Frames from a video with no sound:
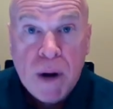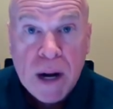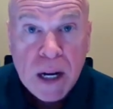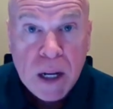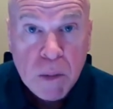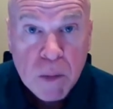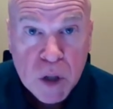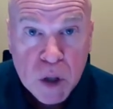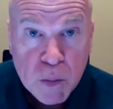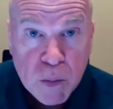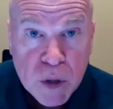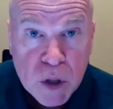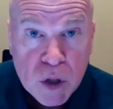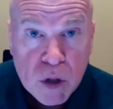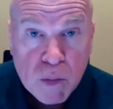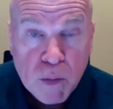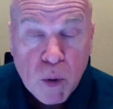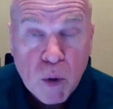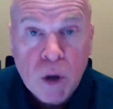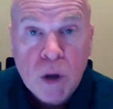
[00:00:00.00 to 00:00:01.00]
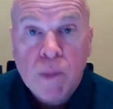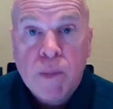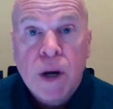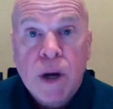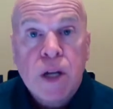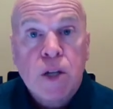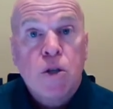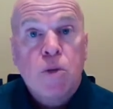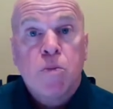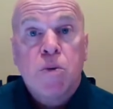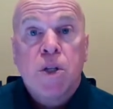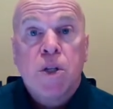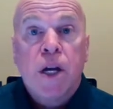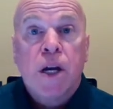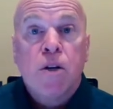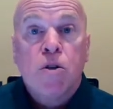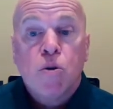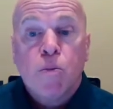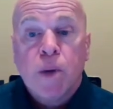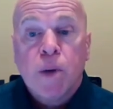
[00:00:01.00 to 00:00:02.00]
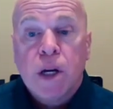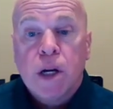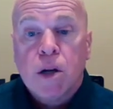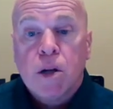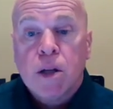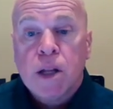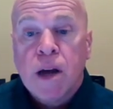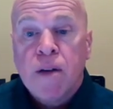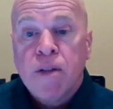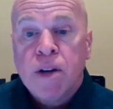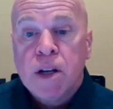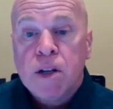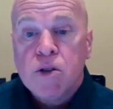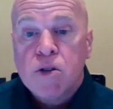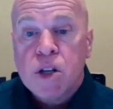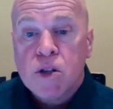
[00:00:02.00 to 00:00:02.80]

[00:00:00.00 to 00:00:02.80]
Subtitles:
must be supported by substantial medical evidence,